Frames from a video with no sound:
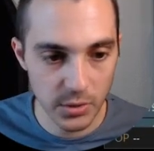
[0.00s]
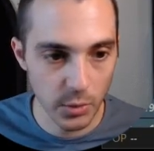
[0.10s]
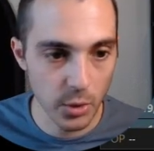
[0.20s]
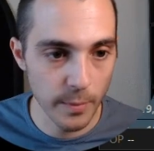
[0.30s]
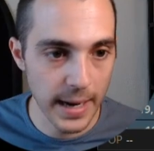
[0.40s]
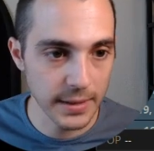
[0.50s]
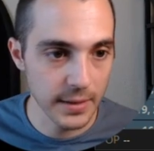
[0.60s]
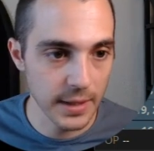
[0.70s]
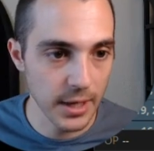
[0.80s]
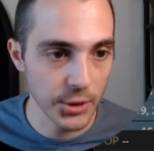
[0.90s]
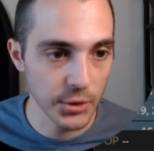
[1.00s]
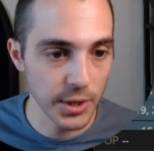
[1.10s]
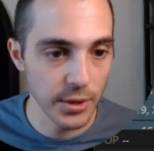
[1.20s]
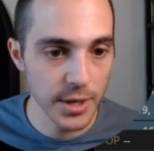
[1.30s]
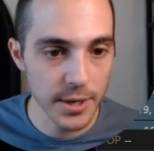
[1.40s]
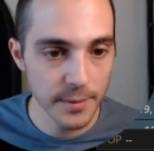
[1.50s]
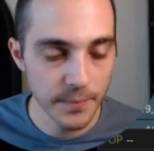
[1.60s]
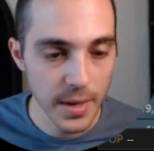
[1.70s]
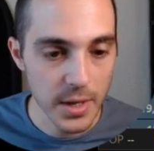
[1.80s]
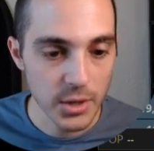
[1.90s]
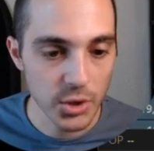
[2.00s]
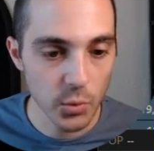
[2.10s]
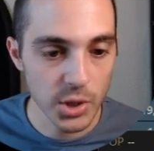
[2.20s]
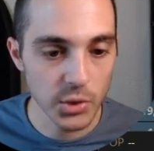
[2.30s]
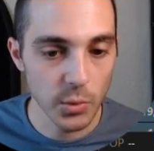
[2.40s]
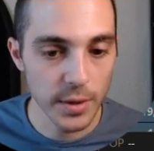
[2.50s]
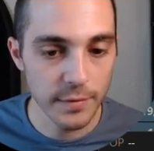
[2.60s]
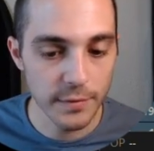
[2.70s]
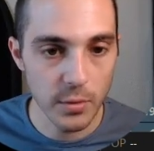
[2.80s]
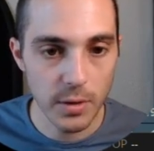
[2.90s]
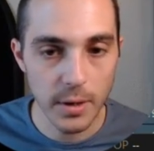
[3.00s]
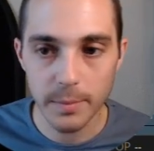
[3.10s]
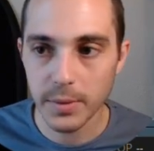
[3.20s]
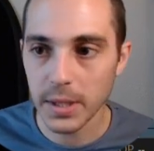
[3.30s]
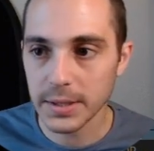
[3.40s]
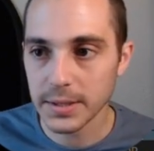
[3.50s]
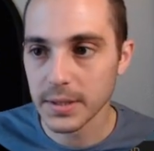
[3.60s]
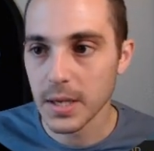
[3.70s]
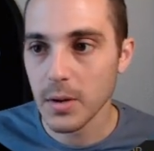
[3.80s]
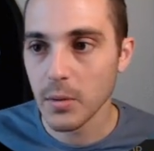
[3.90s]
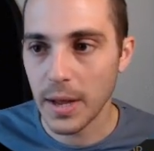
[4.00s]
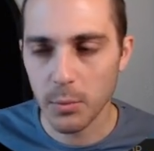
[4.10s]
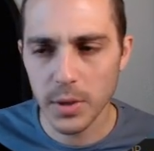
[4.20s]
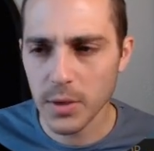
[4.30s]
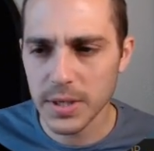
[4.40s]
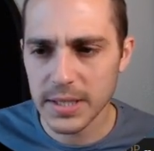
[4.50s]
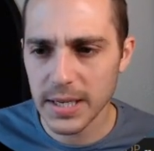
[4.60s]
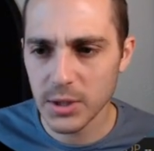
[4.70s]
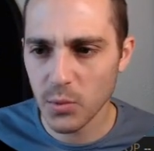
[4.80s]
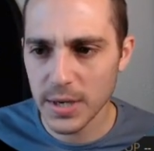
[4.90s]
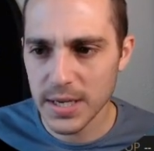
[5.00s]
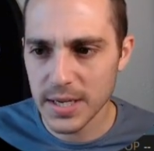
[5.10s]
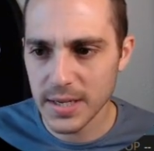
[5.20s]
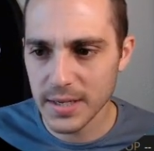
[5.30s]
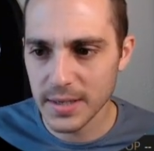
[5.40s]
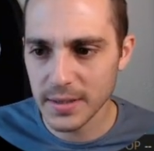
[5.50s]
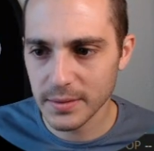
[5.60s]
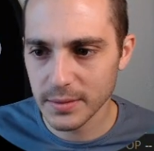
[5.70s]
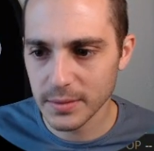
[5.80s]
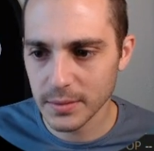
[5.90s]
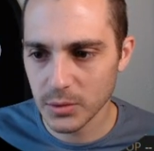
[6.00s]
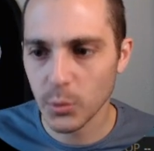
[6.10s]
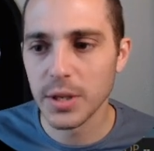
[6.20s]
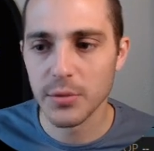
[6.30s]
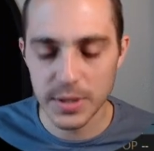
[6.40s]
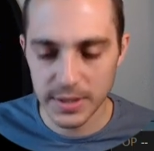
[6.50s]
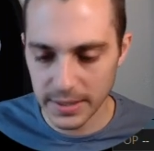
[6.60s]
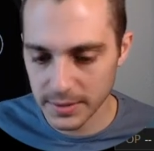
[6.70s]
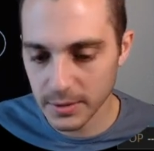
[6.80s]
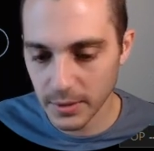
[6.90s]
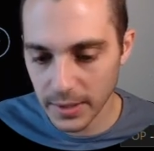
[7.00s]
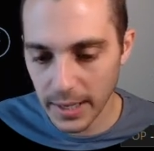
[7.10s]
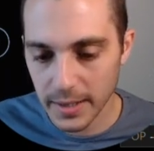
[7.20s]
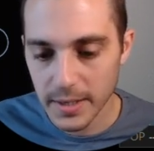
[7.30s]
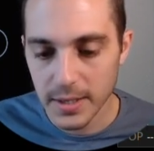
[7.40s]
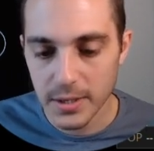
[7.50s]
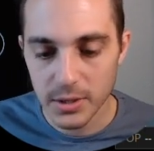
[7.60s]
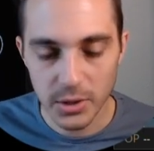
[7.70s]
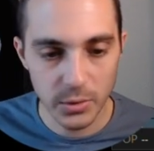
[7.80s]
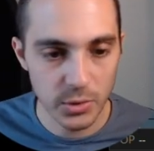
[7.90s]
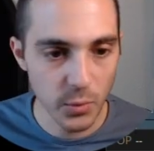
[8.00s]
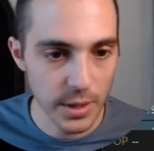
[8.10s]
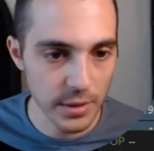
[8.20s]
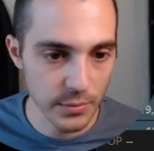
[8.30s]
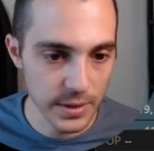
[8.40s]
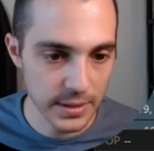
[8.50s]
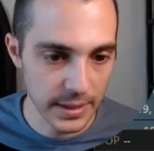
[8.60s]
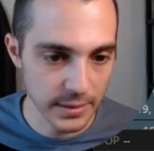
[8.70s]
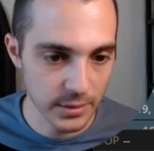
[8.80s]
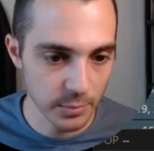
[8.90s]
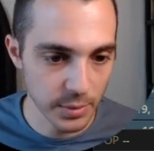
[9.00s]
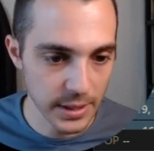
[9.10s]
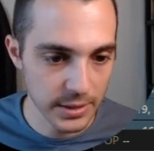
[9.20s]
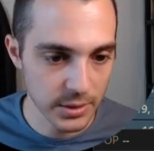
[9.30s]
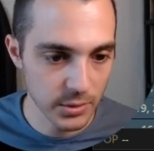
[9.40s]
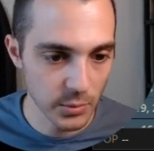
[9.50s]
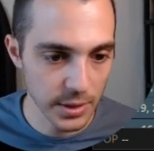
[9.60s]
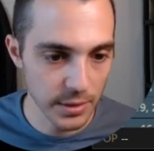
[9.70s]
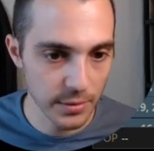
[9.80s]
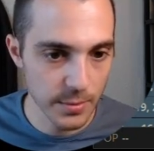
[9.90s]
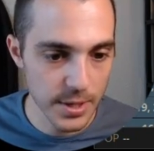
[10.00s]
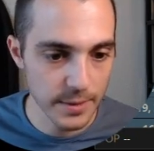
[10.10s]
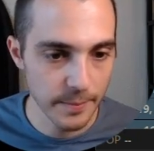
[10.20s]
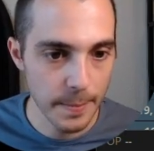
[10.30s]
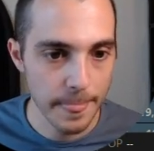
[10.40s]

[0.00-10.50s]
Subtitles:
So go back to the calculator here. So 124 plus, what did we say? 23 cents. Okay. So 23 cents. So plus 23.